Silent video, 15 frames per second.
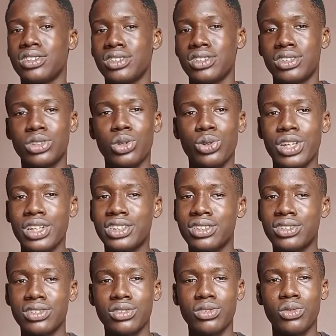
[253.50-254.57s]
So that's
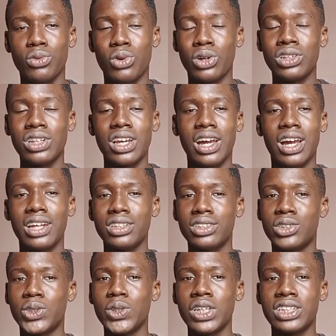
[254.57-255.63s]
one. And
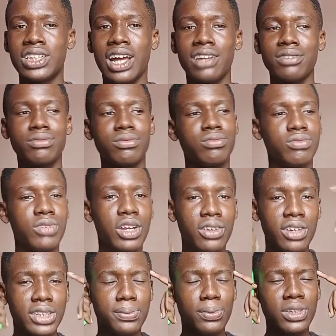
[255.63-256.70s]
two is that a
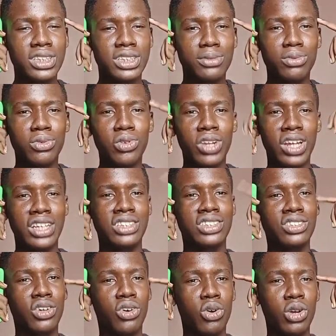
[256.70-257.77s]
responsible lady
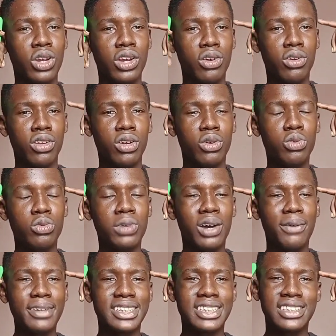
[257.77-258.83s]
or girl or woman
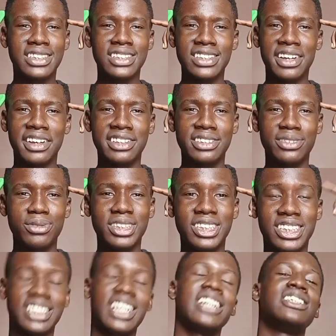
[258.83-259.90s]
with
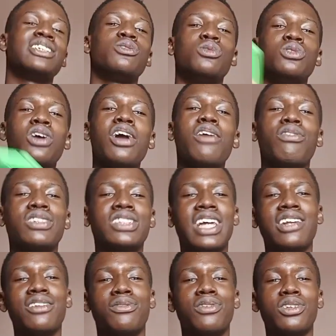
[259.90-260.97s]
sense will not even
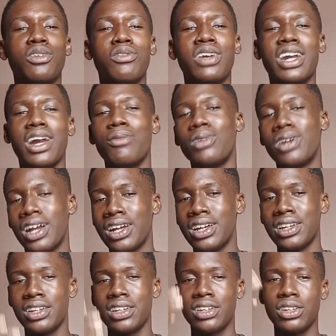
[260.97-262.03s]
stand in front of a camera
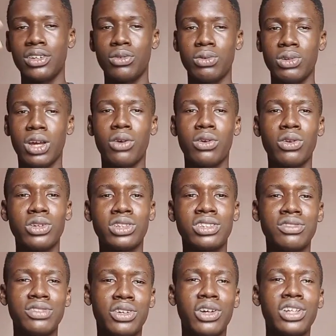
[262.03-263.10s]
without clothes,
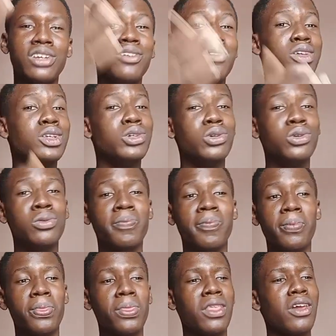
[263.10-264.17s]
recording a video
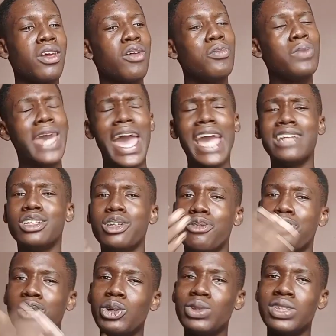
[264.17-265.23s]
behind a
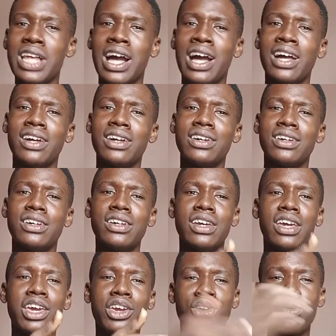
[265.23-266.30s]
filter
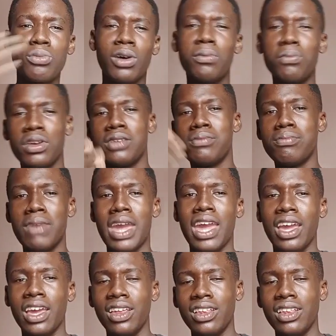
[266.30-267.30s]
a human being made.